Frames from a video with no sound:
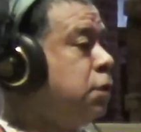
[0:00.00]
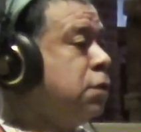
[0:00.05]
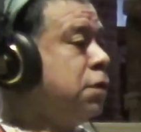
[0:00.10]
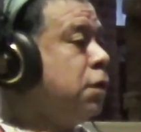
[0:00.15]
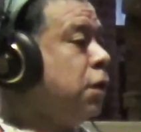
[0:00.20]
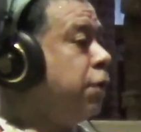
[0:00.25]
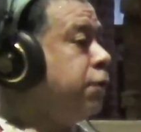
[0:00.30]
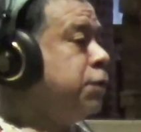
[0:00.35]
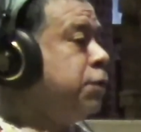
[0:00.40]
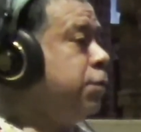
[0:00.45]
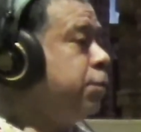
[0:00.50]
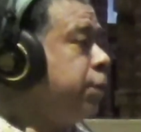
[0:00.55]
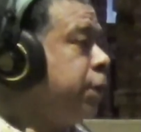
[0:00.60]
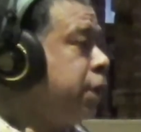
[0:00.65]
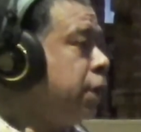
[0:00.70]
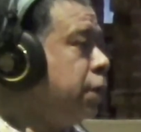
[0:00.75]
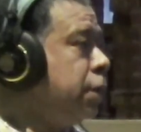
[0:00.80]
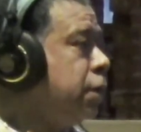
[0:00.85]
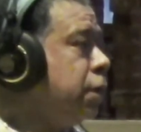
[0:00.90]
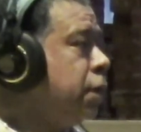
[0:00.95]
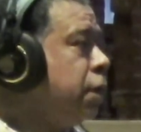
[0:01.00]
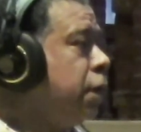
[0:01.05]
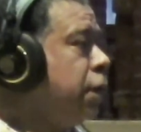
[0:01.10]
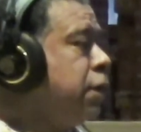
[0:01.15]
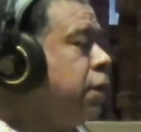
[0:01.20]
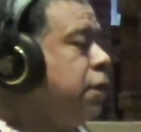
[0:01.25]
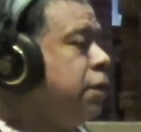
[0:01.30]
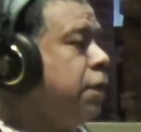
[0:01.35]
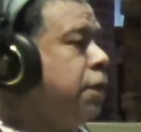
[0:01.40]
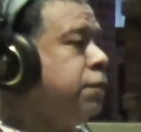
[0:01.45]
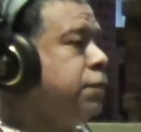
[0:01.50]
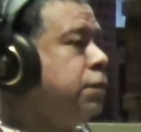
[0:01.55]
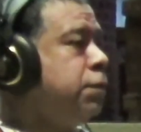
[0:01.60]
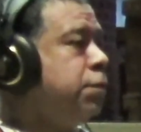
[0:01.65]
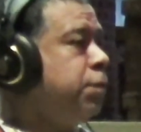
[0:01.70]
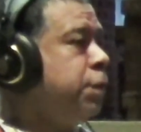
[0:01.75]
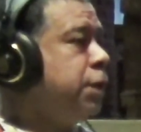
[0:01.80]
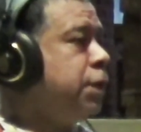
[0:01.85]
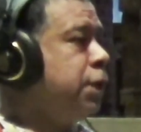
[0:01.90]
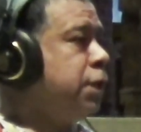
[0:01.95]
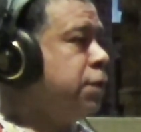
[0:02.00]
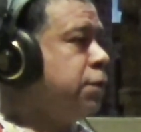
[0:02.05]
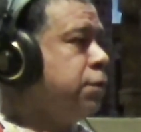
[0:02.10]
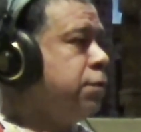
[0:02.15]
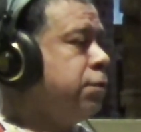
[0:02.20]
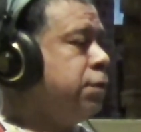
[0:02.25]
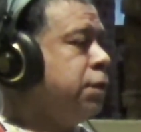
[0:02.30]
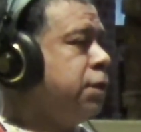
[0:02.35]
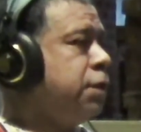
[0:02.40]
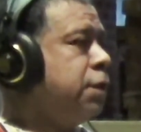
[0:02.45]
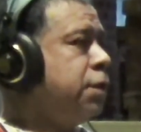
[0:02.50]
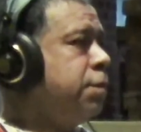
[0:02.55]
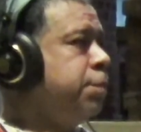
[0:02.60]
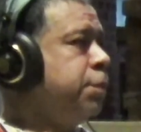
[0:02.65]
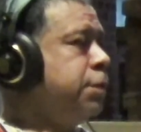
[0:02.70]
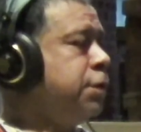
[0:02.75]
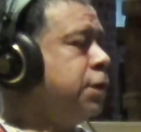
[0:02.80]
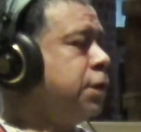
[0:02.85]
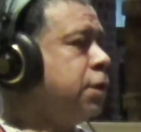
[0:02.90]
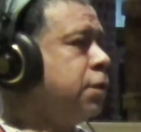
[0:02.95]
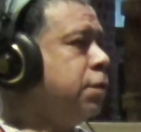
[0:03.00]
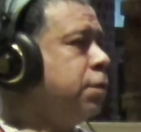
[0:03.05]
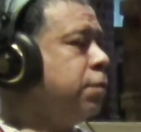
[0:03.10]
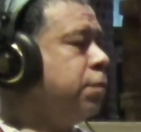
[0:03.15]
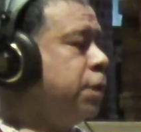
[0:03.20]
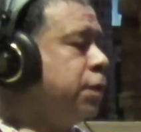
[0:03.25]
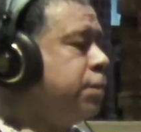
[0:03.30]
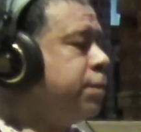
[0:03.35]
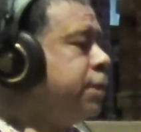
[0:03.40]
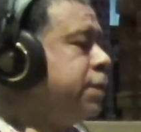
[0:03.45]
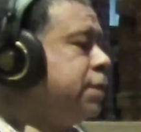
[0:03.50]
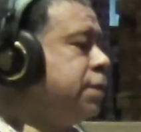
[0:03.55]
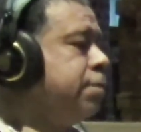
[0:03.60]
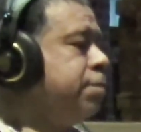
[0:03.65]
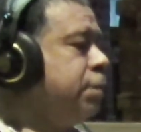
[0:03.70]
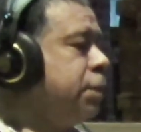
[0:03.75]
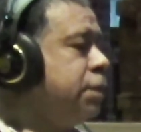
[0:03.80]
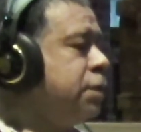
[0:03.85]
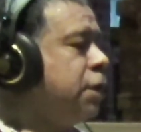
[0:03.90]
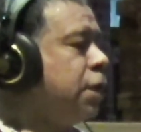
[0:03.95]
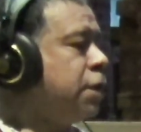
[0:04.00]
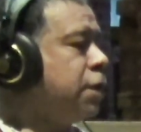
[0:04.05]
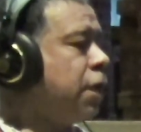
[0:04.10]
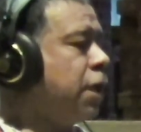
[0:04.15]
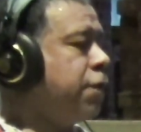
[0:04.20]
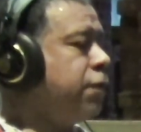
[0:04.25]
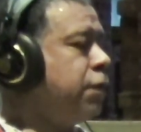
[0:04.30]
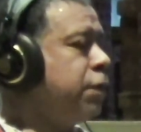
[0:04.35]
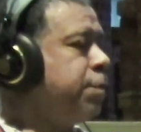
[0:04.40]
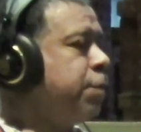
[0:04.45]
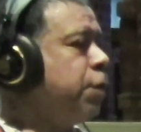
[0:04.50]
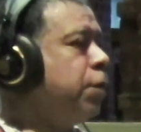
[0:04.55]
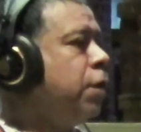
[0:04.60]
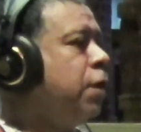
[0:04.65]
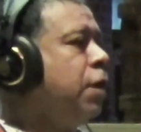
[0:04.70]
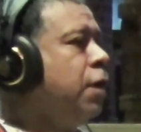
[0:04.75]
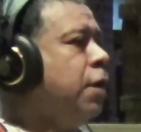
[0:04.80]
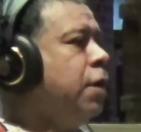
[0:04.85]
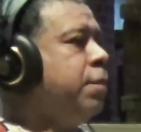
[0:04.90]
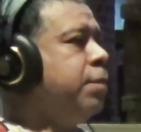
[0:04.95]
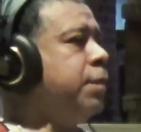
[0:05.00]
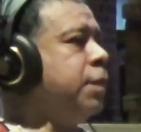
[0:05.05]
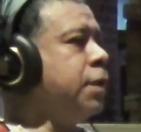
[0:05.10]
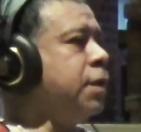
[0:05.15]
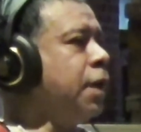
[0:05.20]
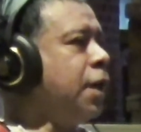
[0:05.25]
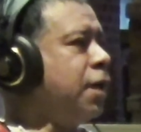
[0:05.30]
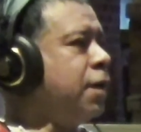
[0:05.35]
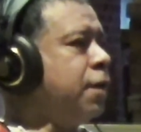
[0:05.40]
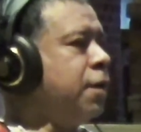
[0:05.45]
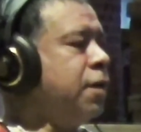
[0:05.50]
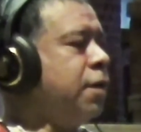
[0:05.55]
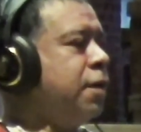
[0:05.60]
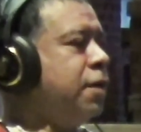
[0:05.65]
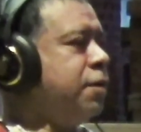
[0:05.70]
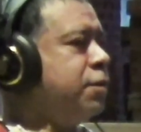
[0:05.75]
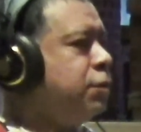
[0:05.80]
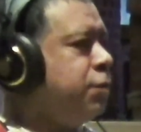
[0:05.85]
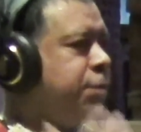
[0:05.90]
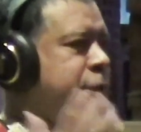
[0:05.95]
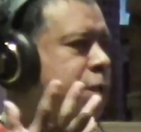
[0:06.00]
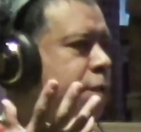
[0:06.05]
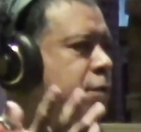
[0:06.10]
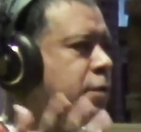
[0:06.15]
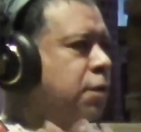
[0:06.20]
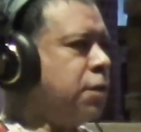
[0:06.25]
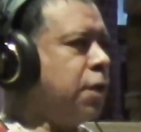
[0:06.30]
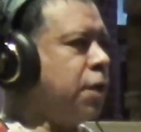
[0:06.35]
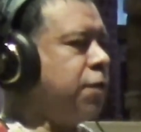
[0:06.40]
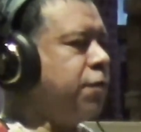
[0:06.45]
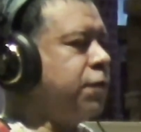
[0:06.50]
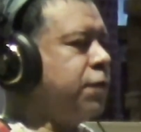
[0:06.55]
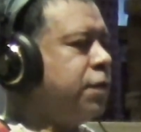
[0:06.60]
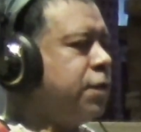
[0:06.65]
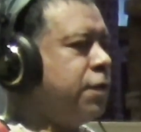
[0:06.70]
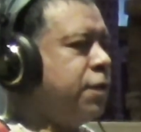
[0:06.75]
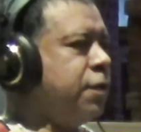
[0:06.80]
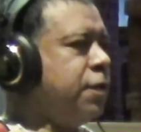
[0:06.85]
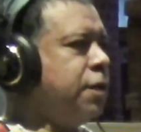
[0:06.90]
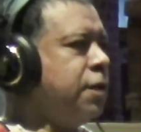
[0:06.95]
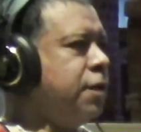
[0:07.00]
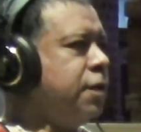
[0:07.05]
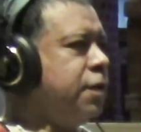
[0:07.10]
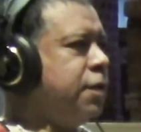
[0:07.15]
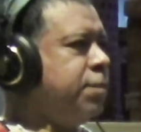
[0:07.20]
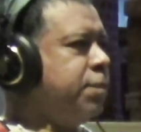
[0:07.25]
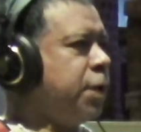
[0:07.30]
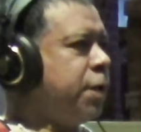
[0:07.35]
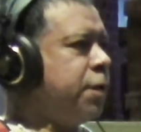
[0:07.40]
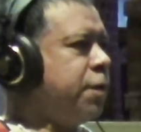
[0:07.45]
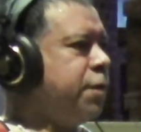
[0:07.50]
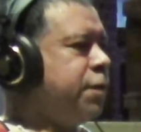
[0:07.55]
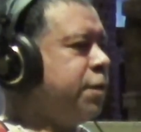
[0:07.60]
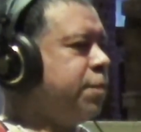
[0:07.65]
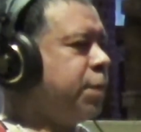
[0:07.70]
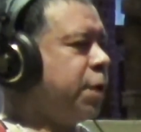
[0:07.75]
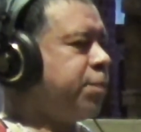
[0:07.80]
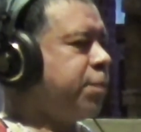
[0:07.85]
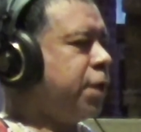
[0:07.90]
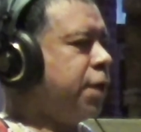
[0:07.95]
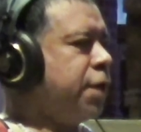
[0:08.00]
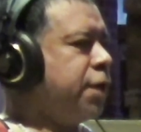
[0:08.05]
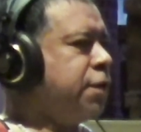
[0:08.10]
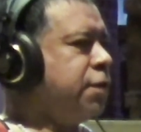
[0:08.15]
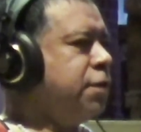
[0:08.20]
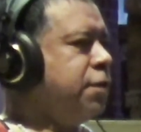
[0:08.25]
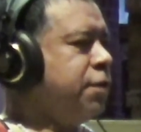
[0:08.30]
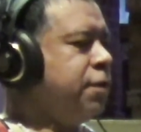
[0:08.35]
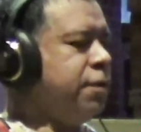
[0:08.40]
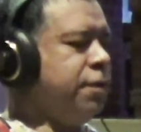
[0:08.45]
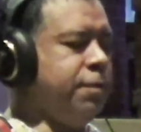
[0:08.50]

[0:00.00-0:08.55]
loves to read. And he loves to read history in particular. Well, he's not alive anymore, but to me he's alive in my mind.